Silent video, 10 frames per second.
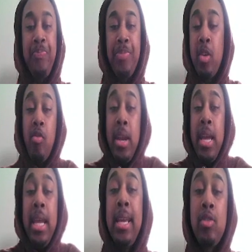You can run
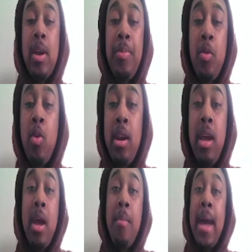any hand trap you want,
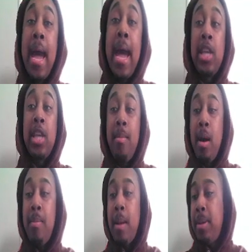but Ash came
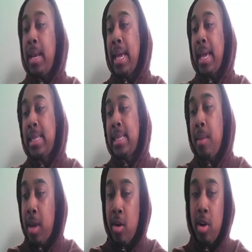up. I played, like I said,
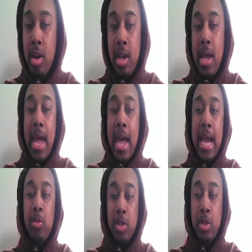Chimera.
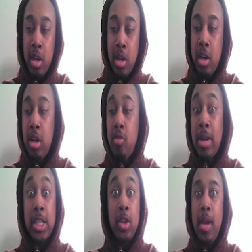Ash was good.
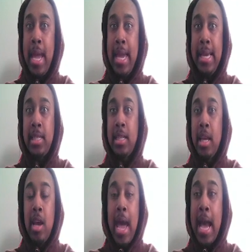Rescue Ace.
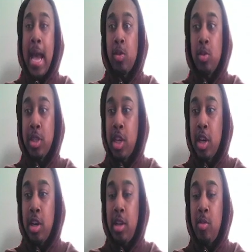Ash was
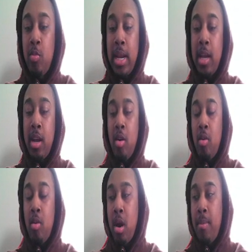good when they
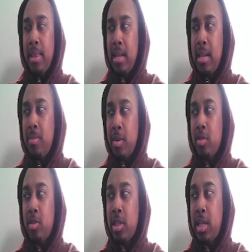go, I think it's
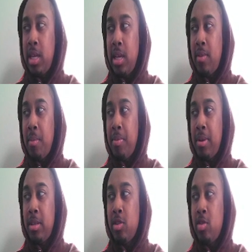Emergency, I'm
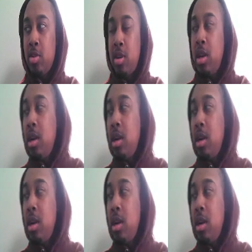pretty sure.